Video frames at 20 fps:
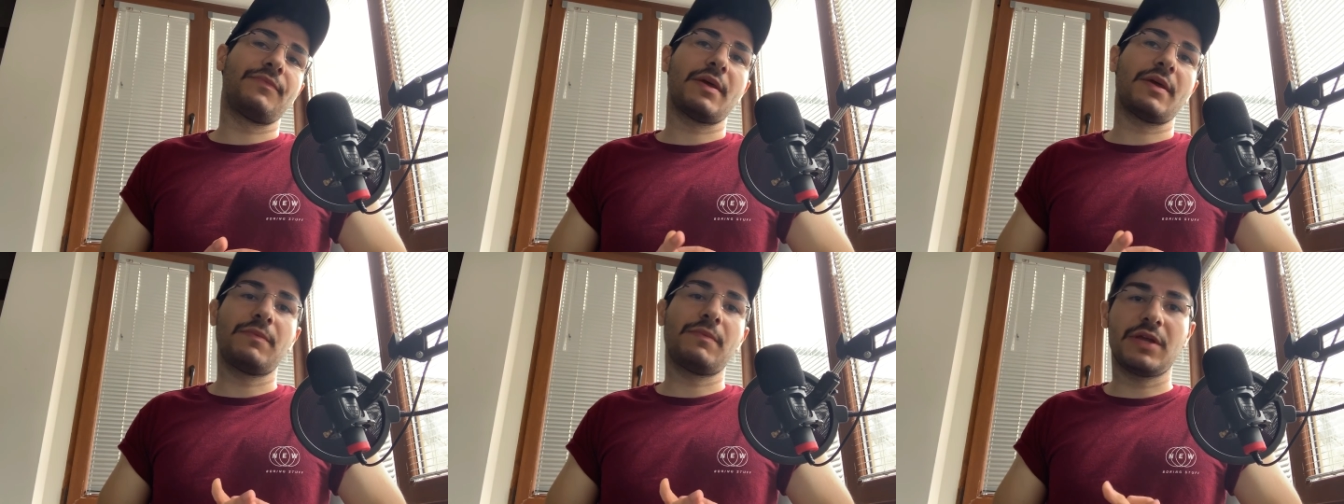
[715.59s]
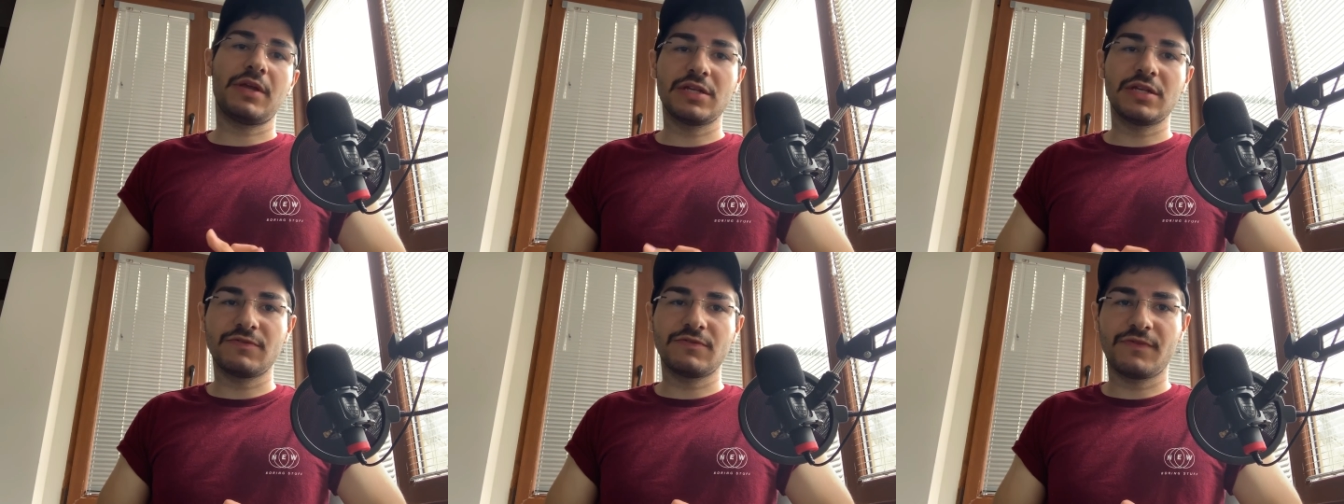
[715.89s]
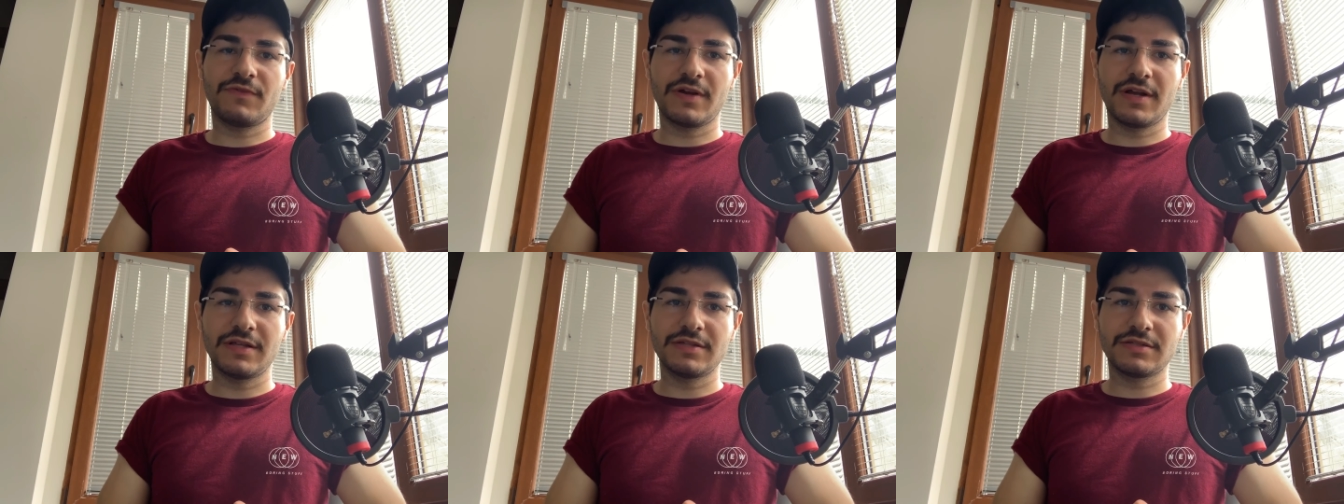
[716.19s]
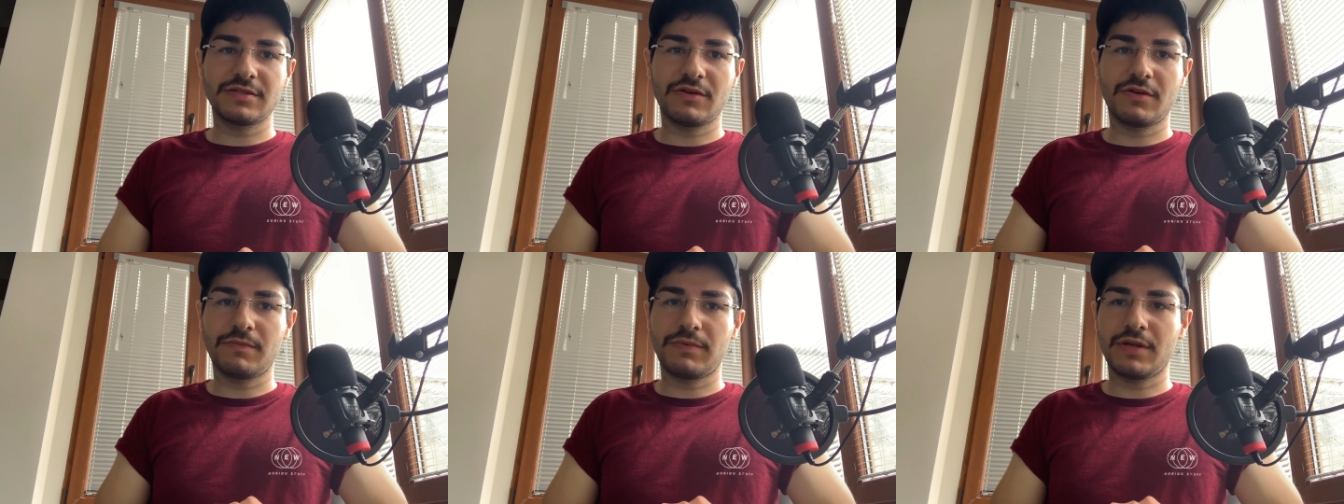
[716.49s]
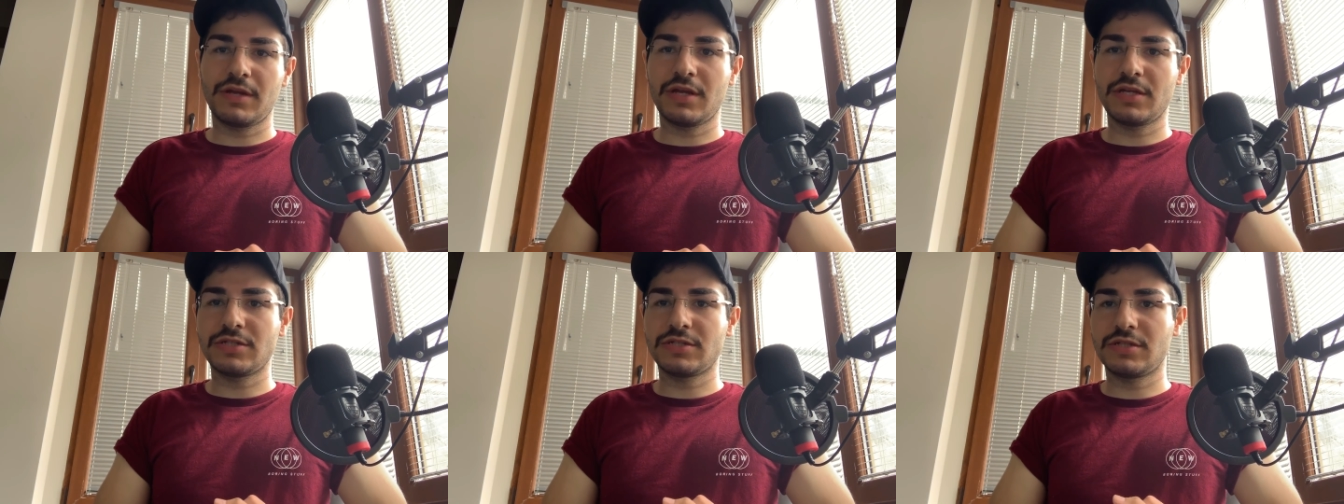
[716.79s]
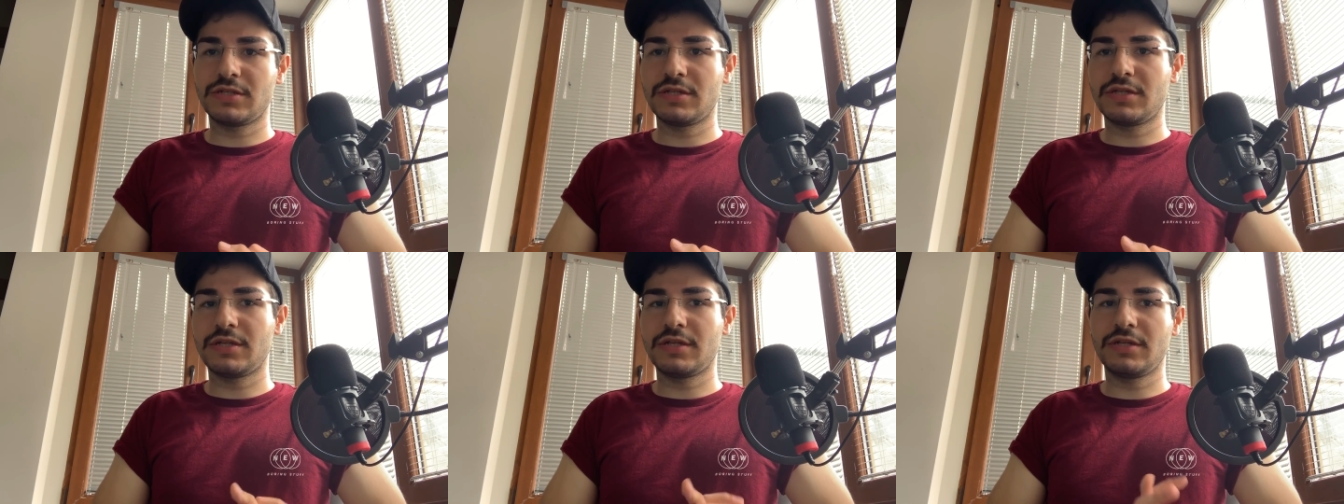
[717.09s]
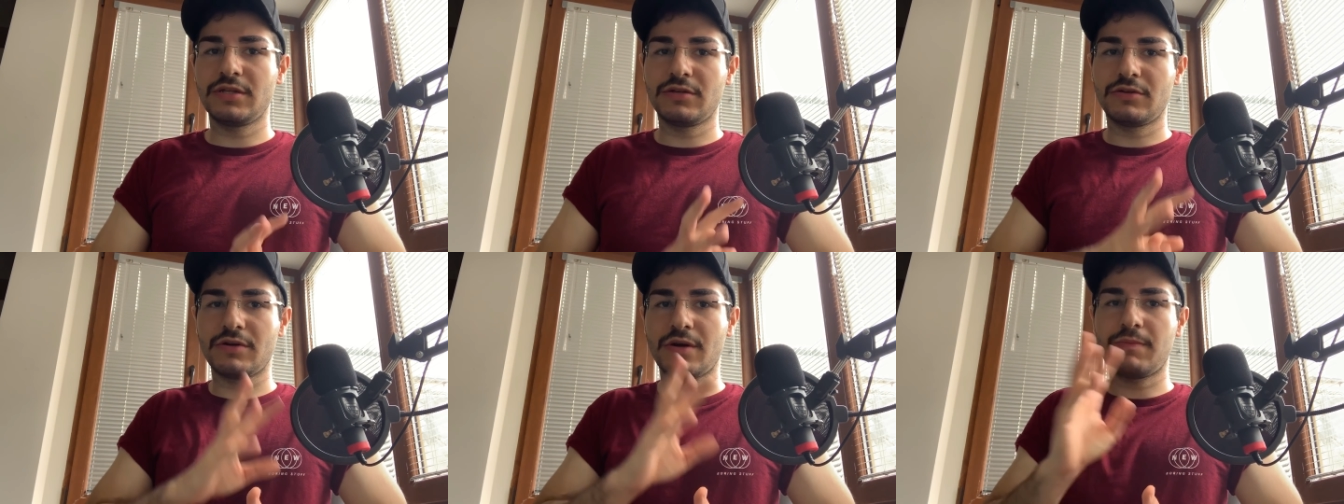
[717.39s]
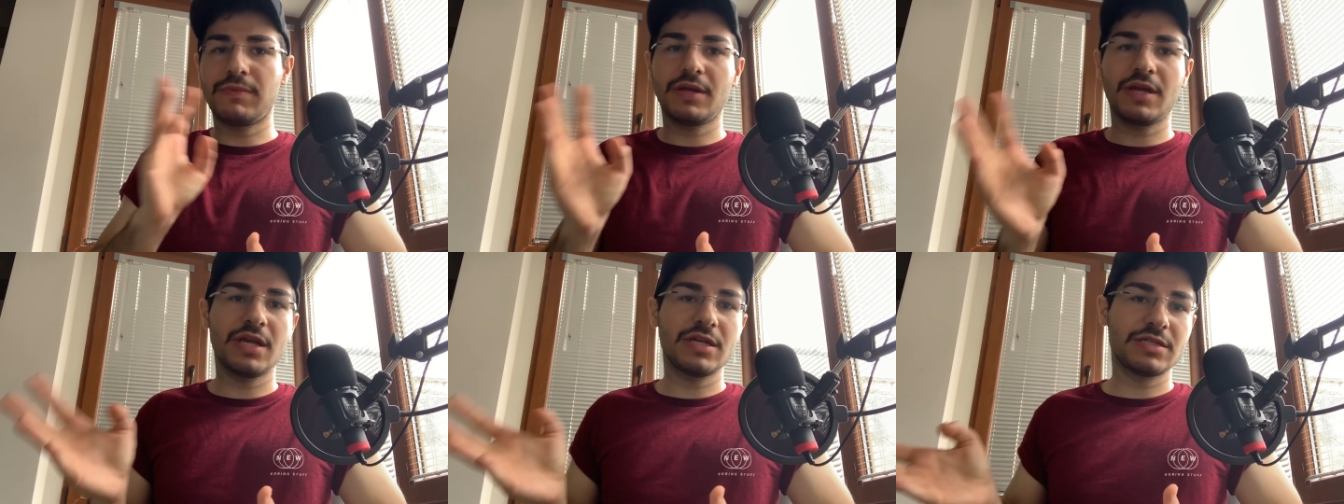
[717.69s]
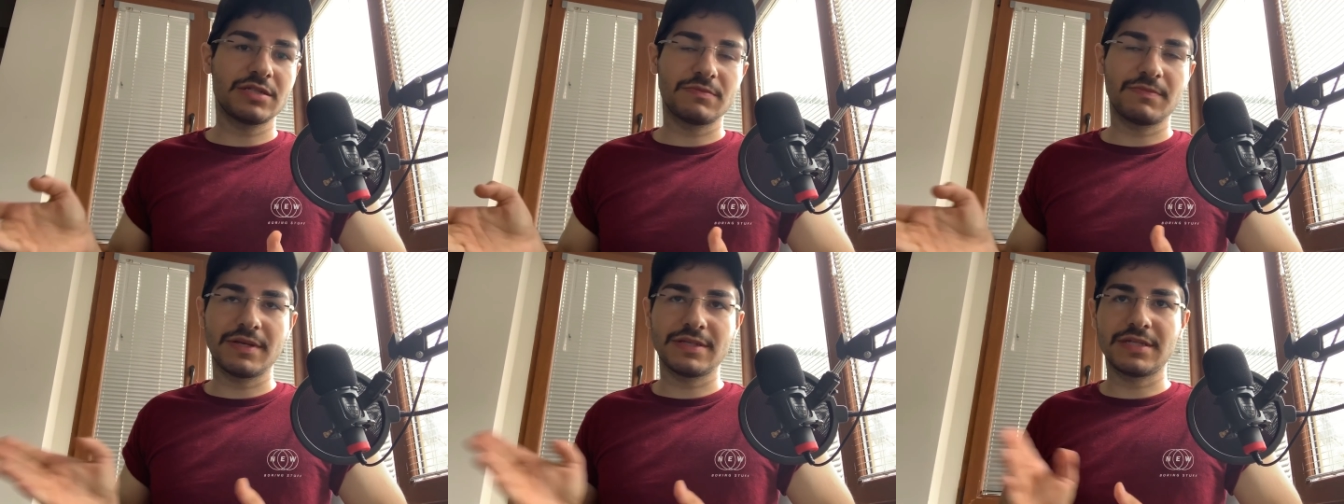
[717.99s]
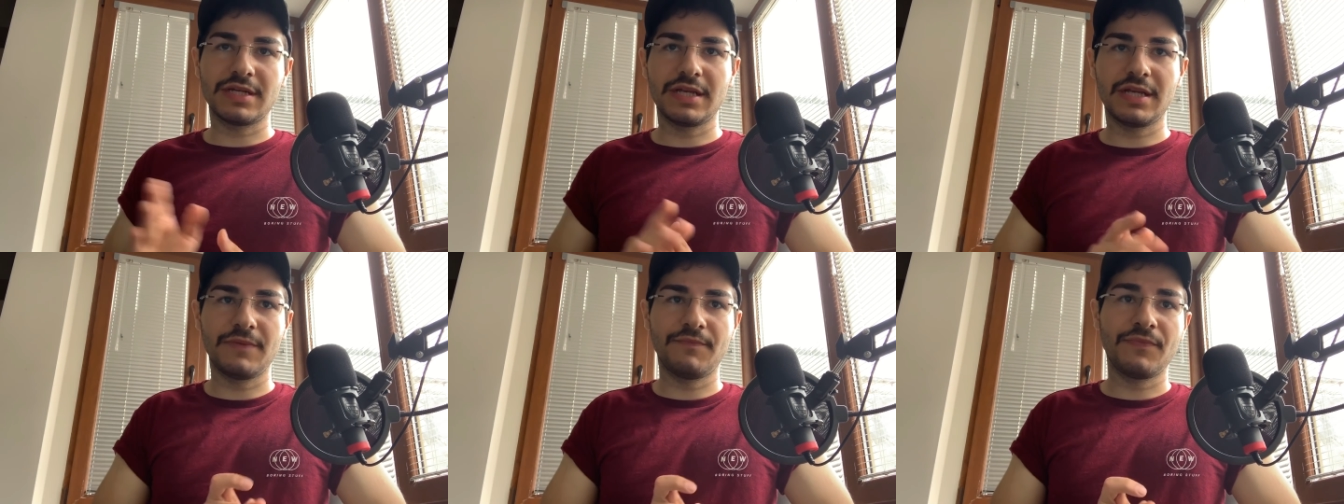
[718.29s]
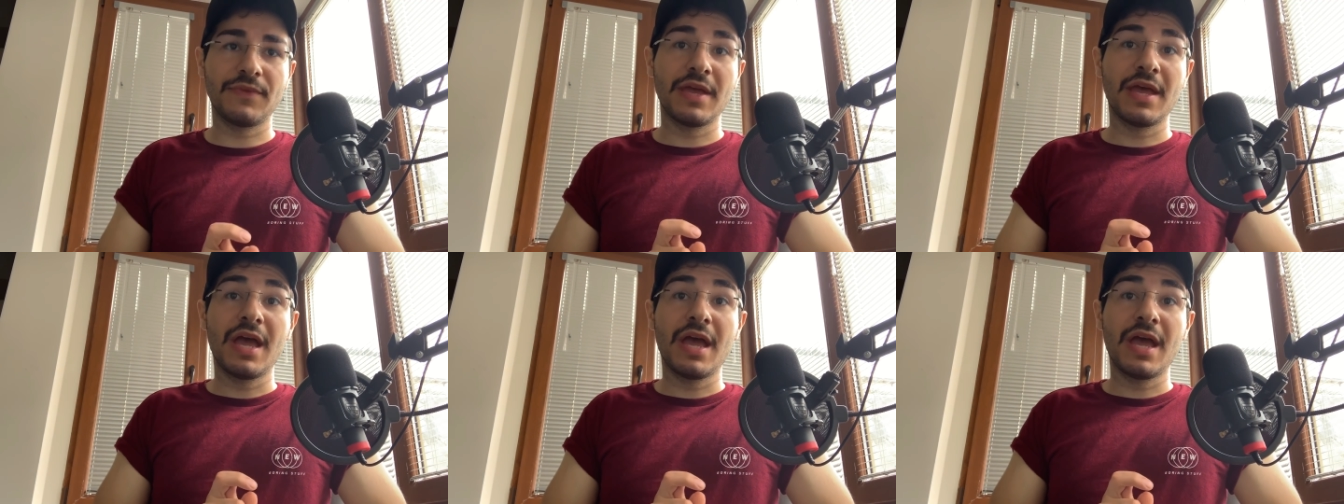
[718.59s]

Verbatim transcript: application files, application uh, you know applications basically.